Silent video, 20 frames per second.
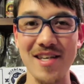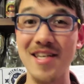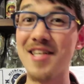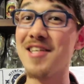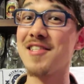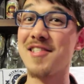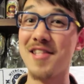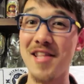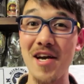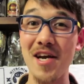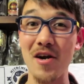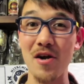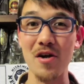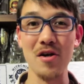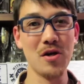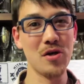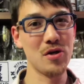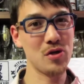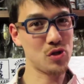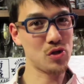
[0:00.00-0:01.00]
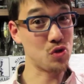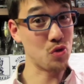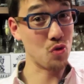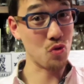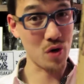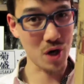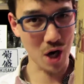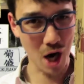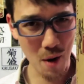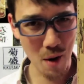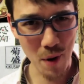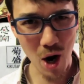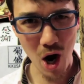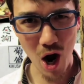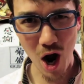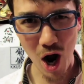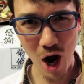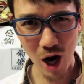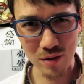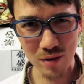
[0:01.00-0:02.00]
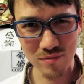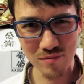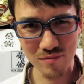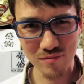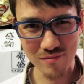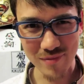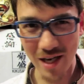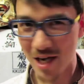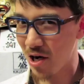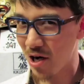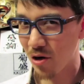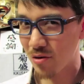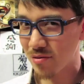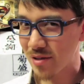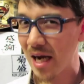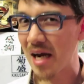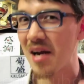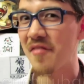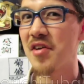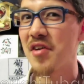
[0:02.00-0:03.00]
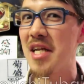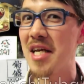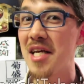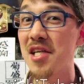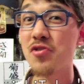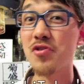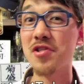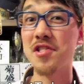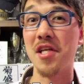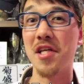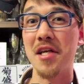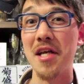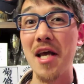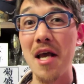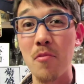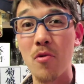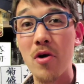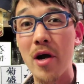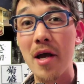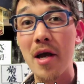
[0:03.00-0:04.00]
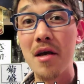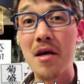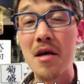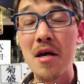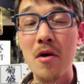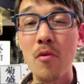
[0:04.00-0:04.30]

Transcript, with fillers: It is their Sucaba. I know, kind of an interesting name, right?